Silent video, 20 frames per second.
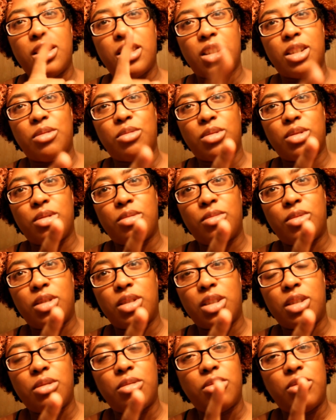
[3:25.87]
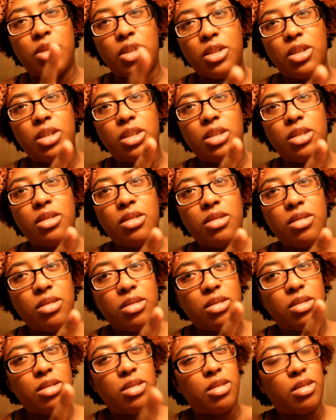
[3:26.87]
That was the one. He was very
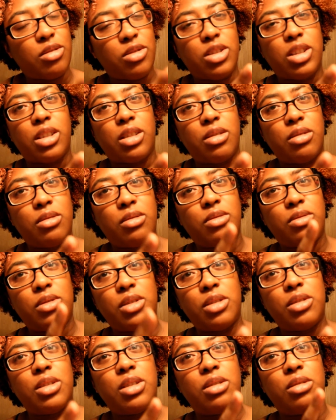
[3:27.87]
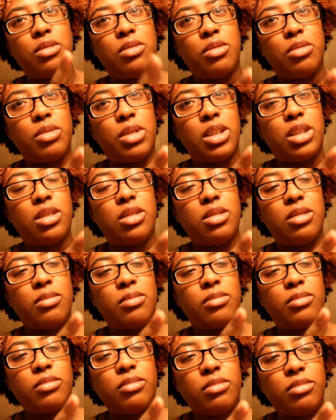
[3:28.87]
unattractive and very overweight.
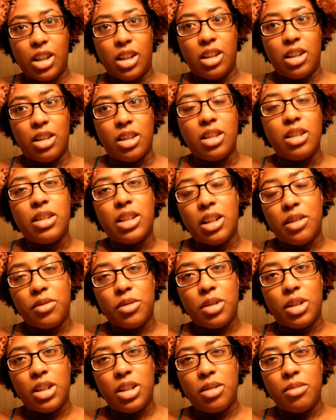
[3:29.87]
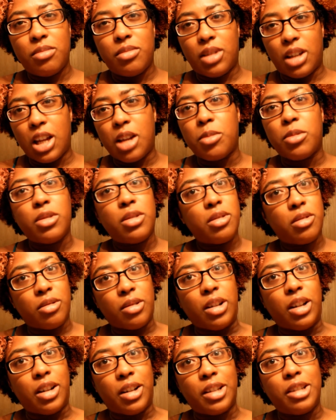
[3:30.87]
And then after him came another
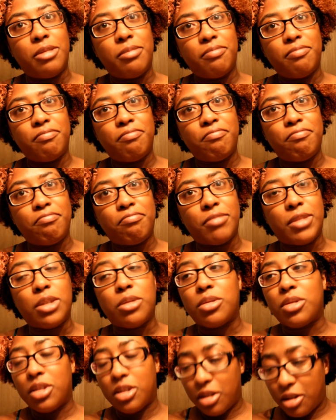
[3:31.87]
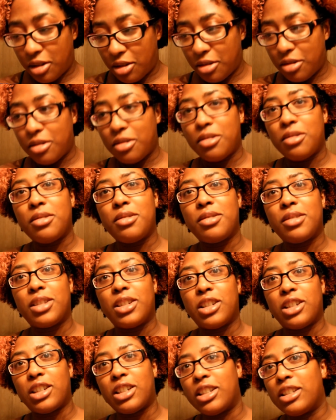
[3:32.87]
guy. There was another
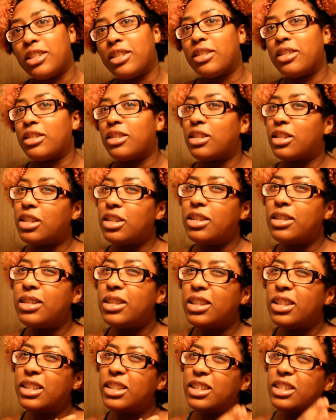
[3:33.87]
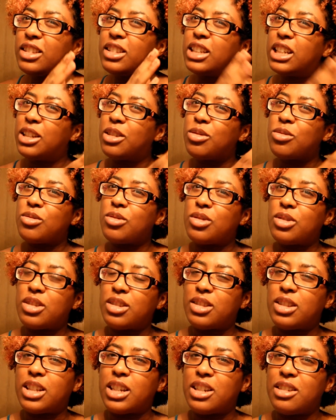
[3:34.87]
guy a little, little later on
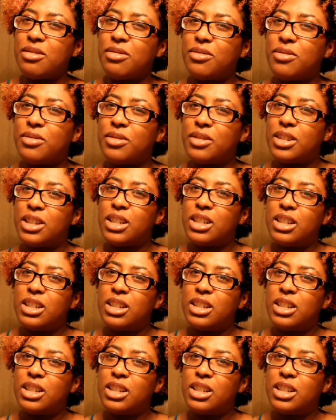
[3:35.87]
in life